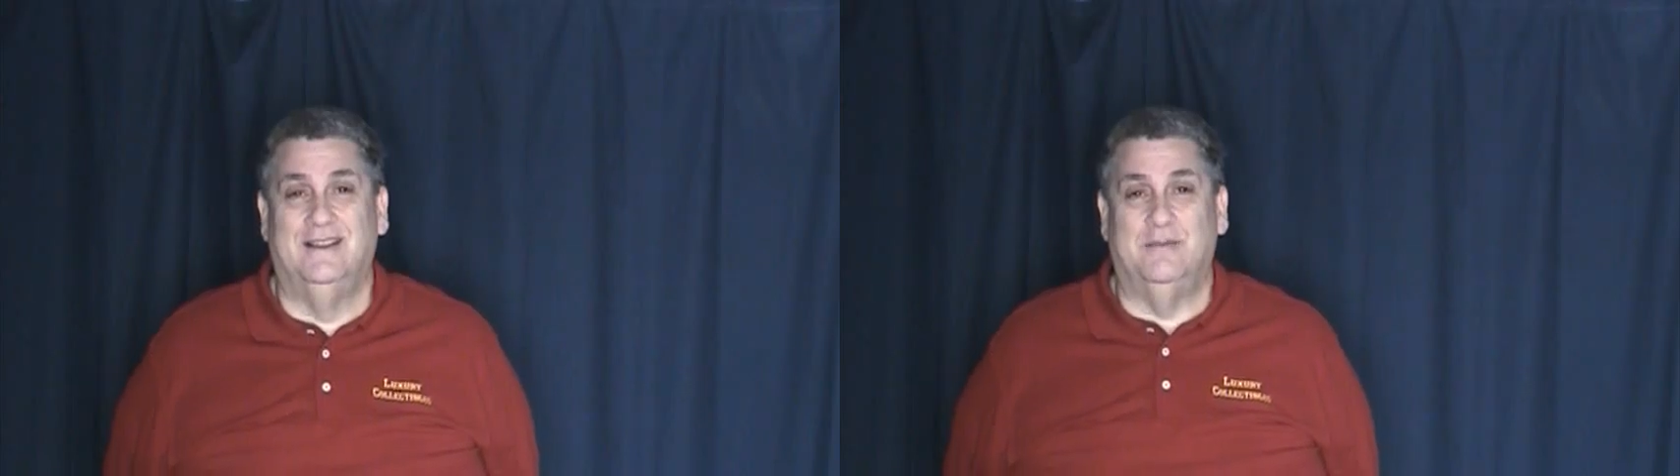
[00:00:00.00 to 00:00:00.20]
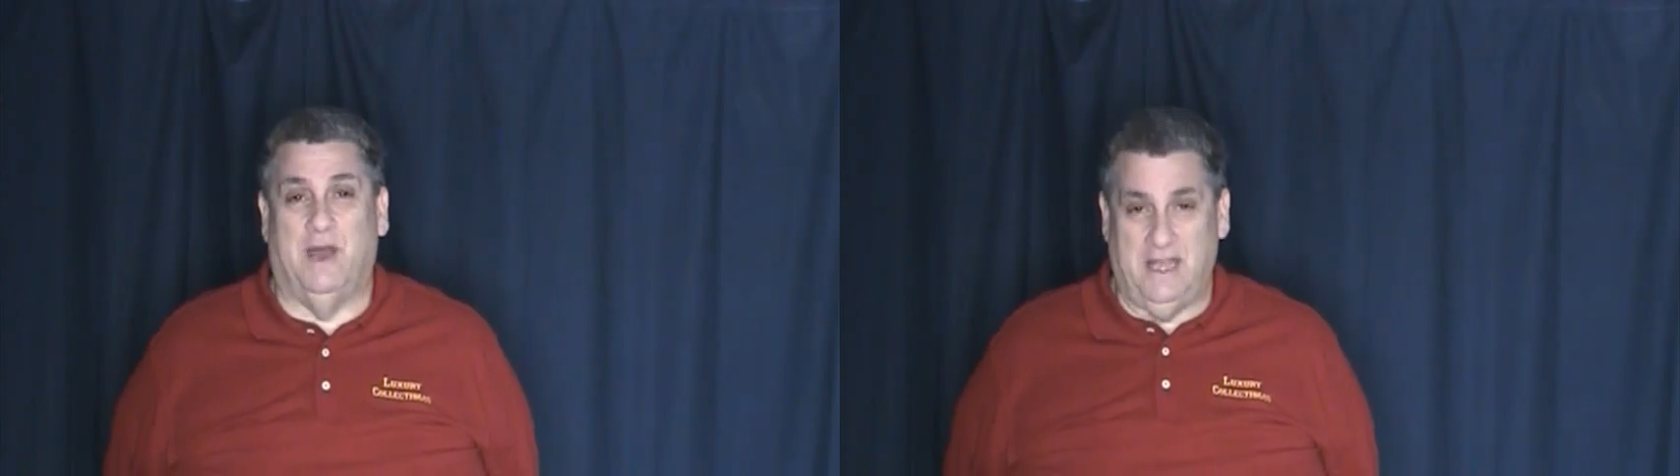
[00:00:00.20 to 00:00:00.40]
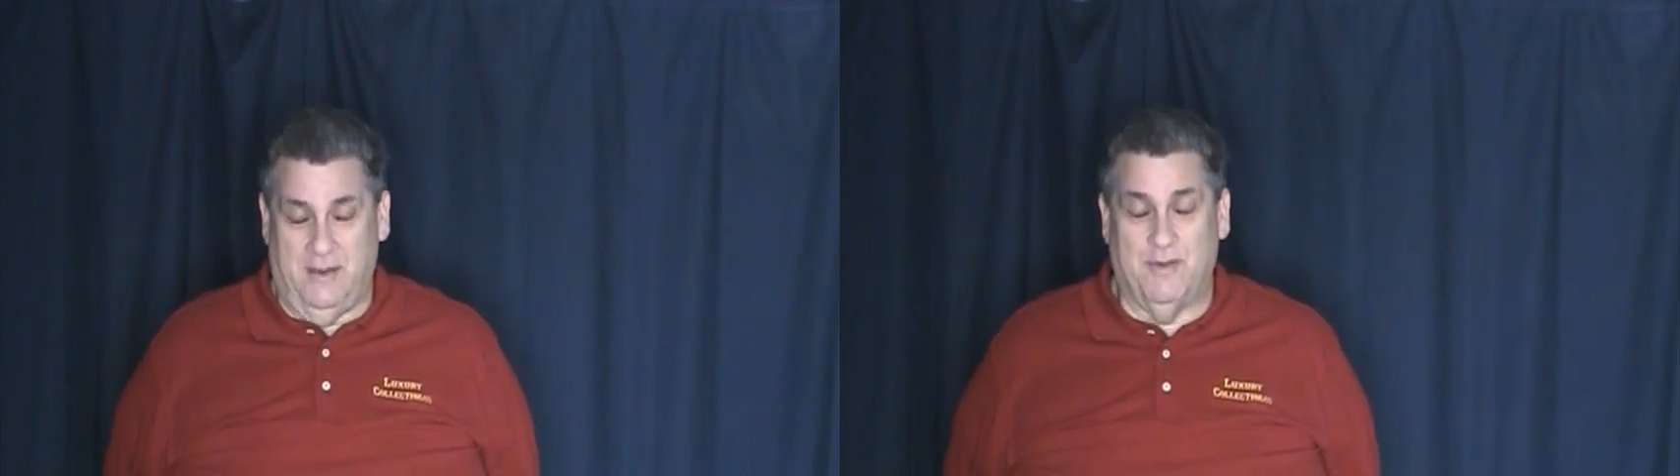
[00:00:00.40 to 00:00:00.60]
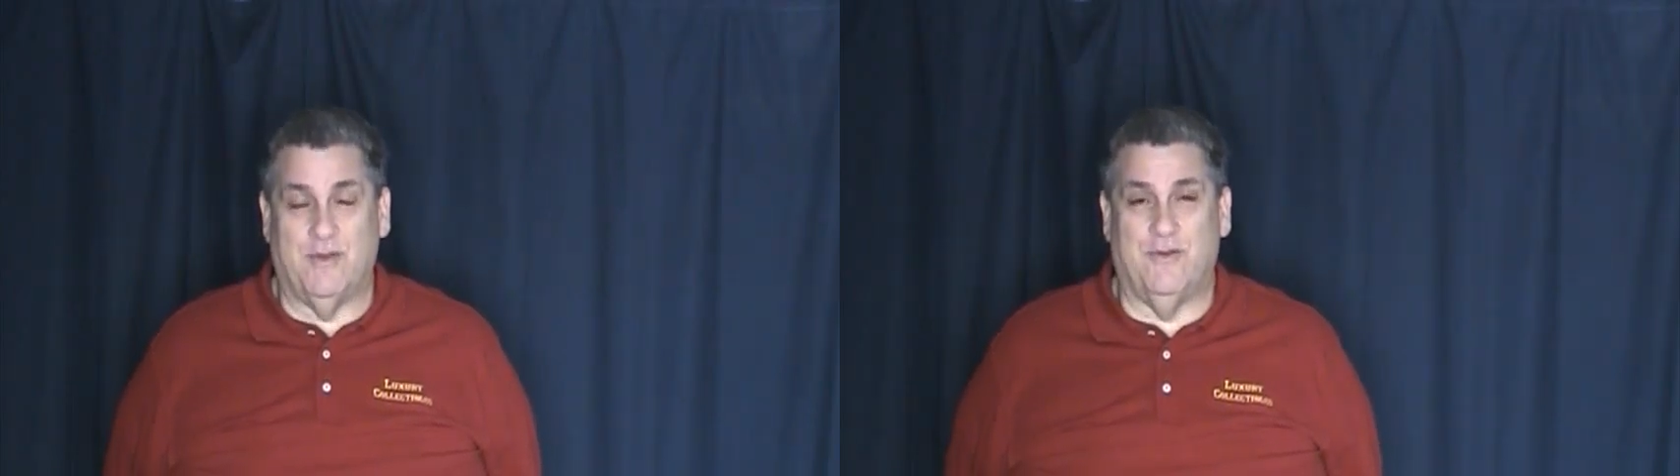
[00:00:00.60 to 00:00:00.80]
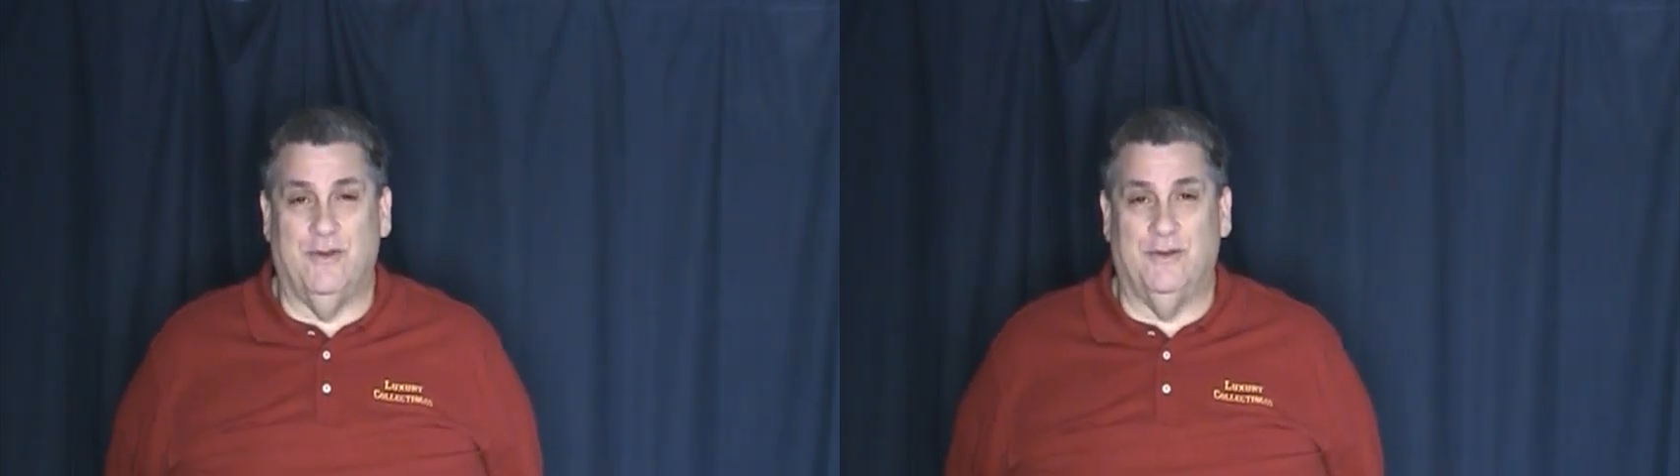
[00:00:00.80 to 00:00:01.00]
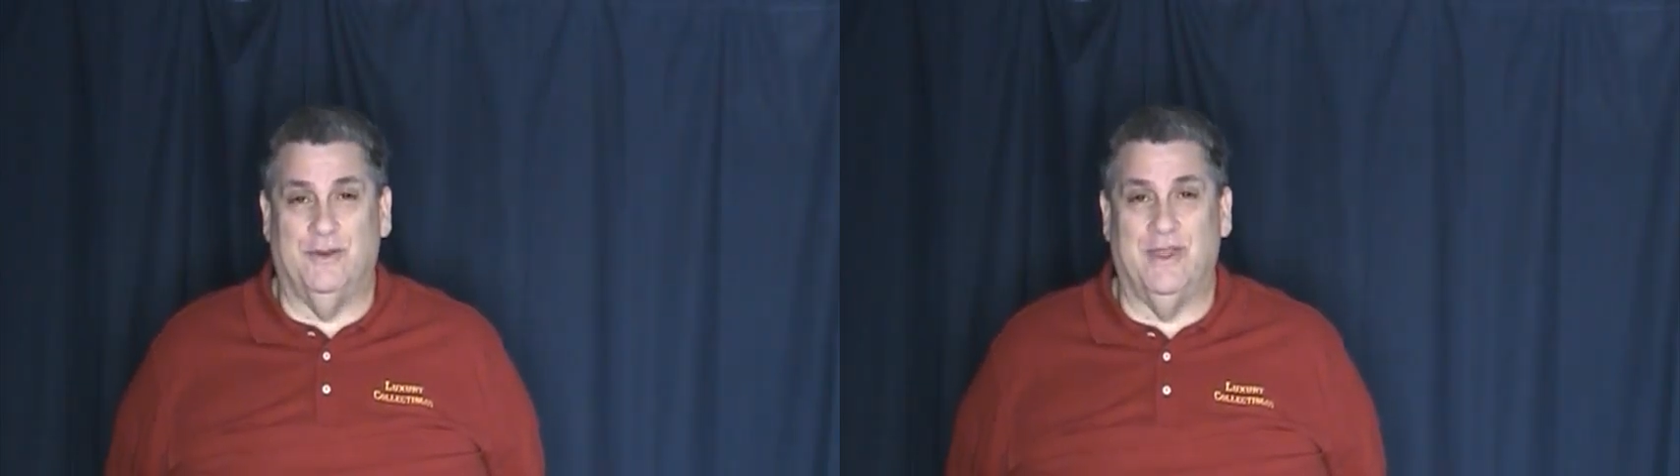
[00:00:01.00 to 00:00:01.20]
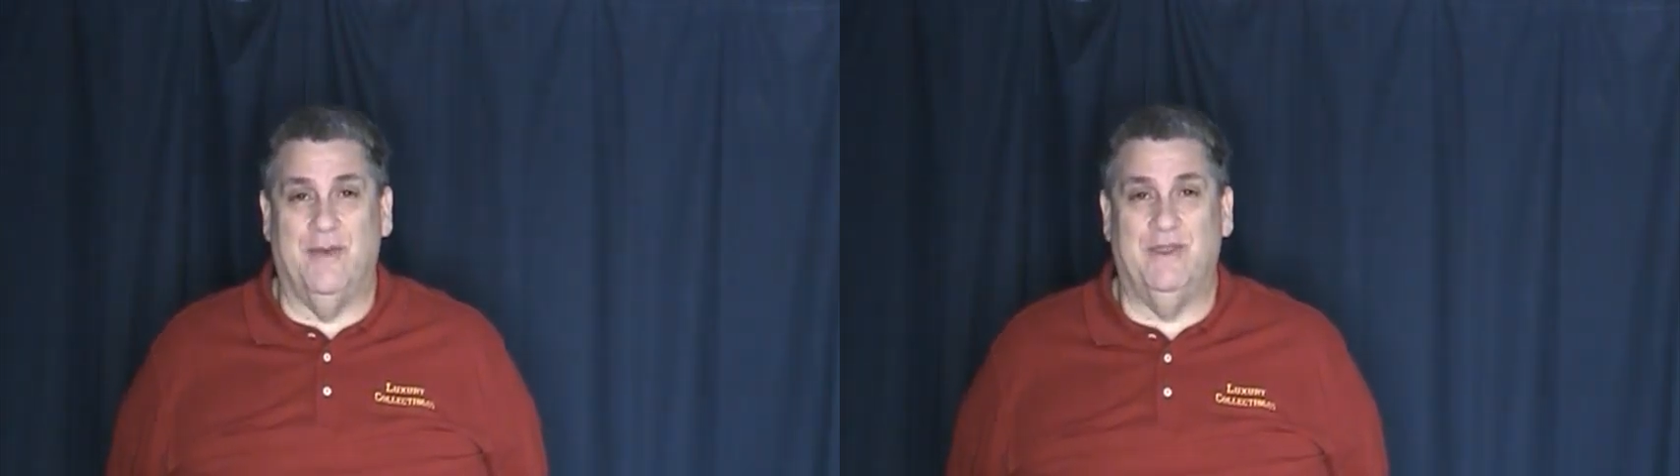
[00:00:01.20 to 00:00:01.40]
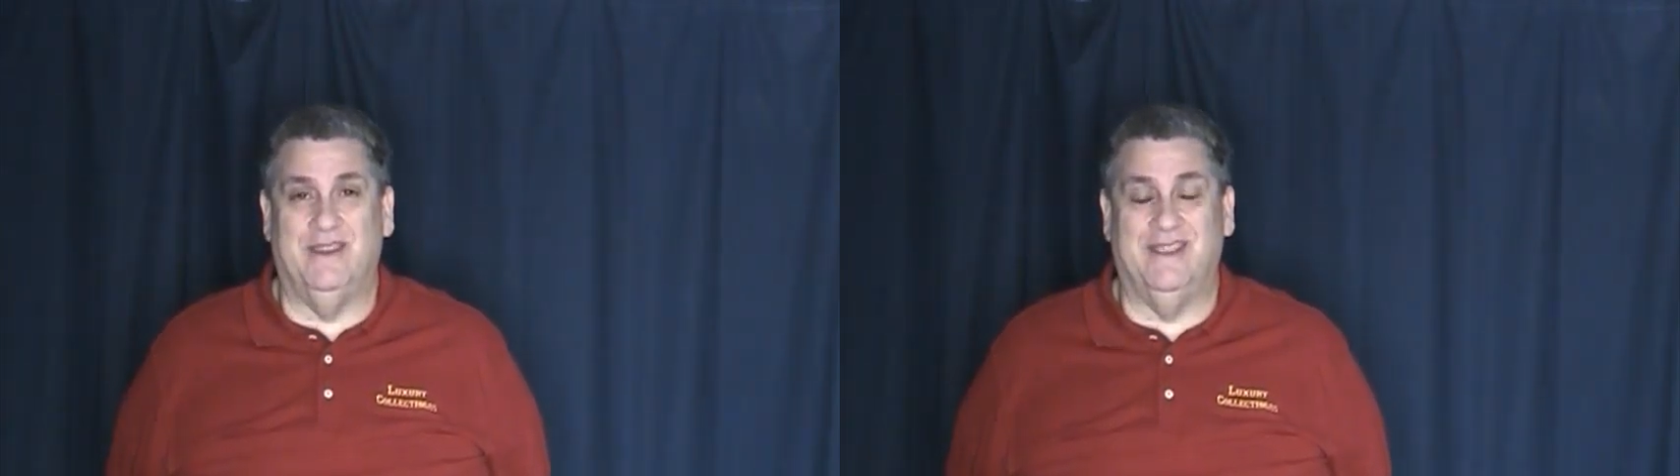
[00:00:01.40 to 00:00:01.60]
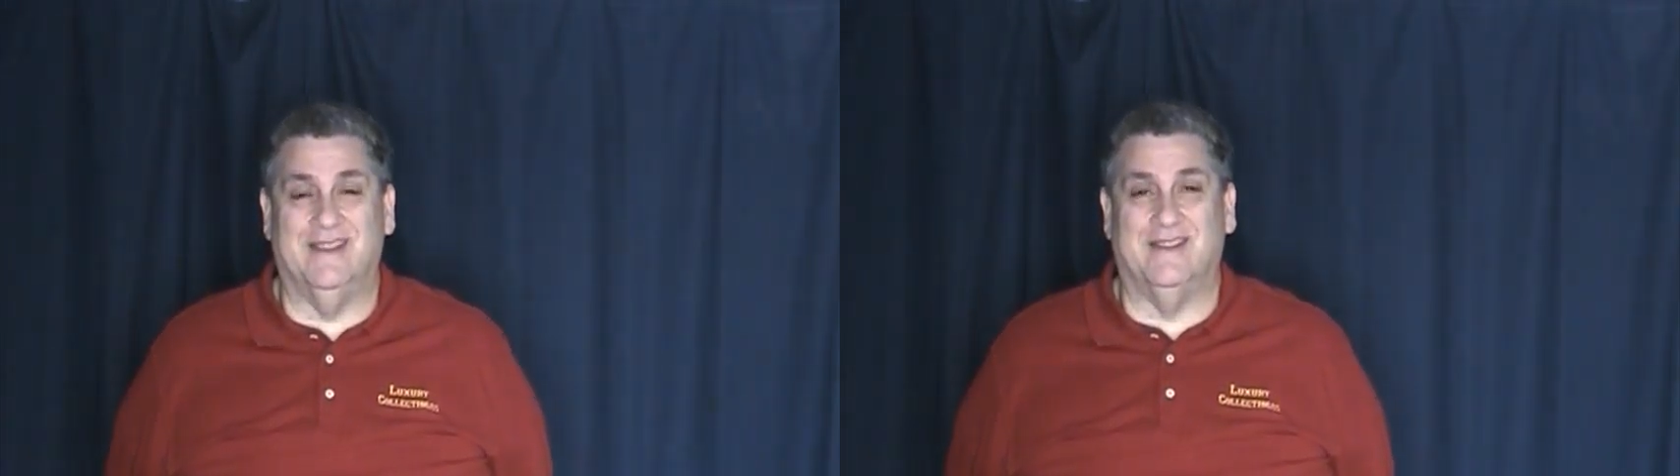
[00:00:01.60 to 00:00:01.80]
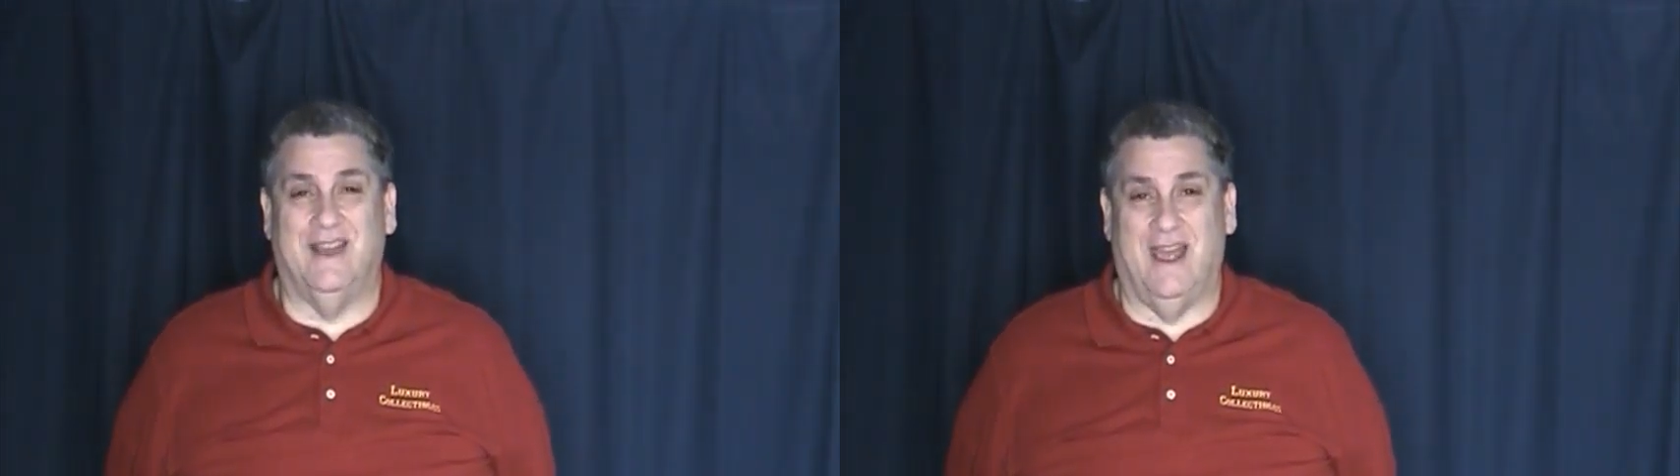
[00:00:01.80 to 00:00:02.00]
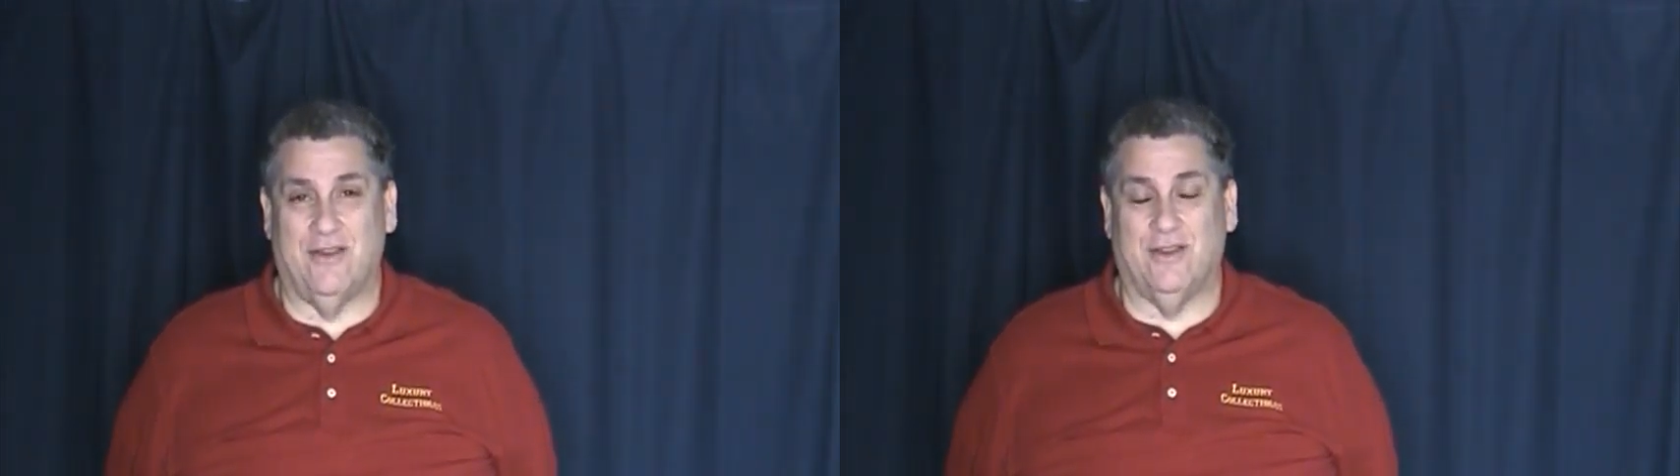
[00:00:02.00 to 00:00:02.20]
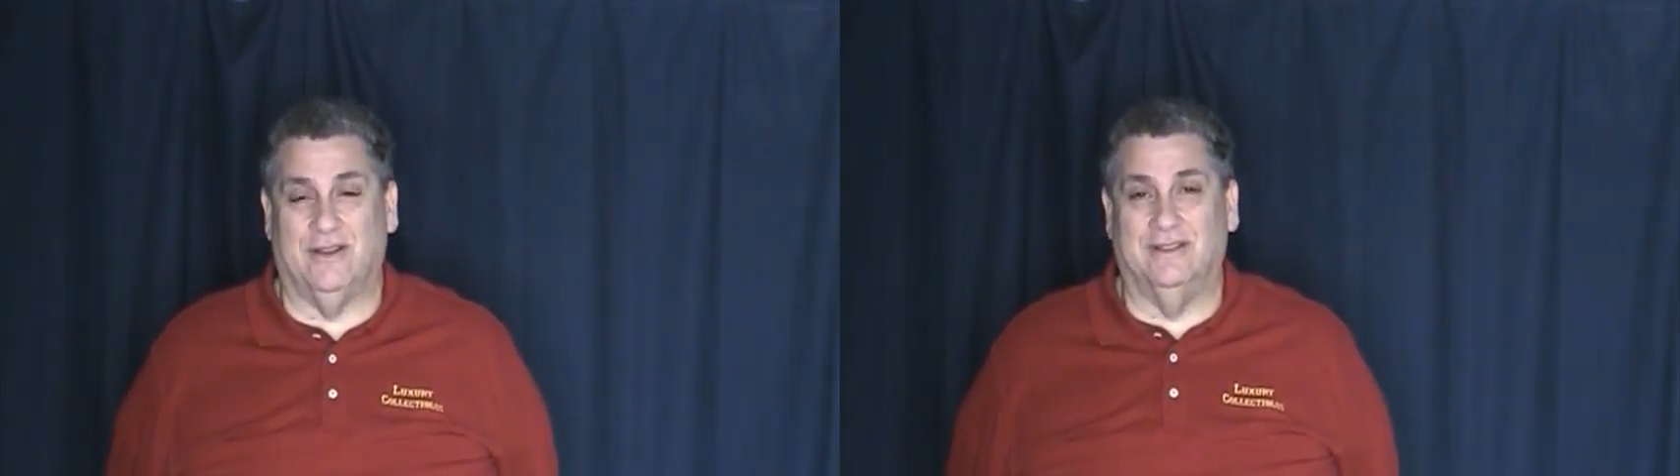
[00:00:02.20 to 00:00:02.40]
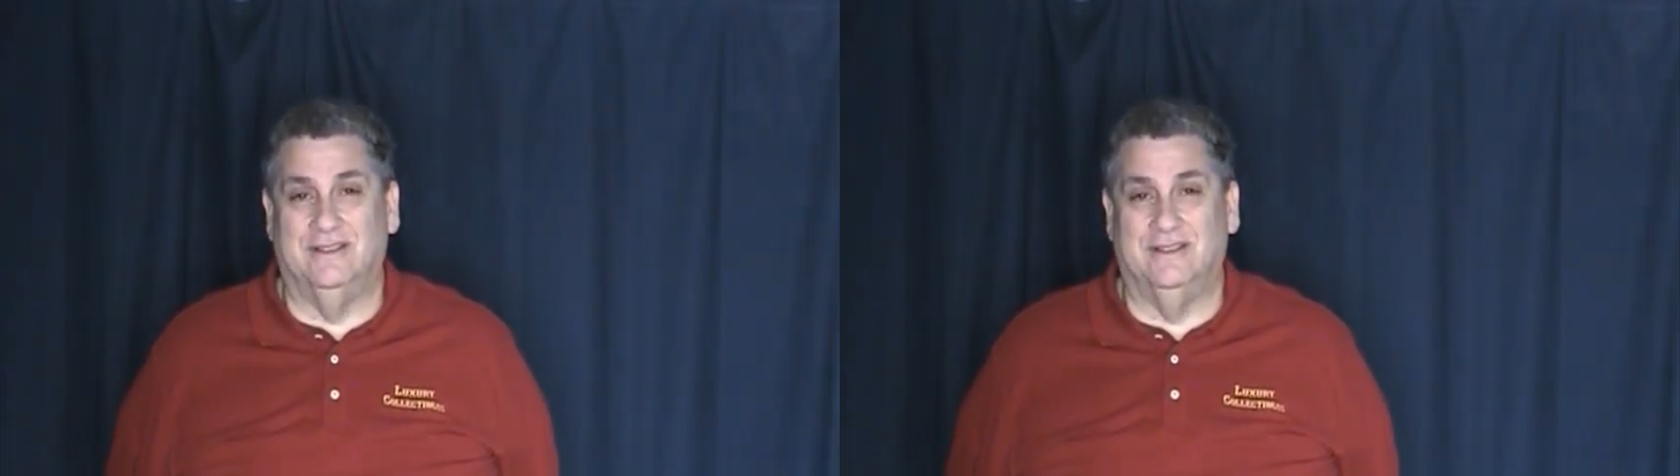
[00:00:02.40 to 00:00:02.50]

My name is Drew with M&D International.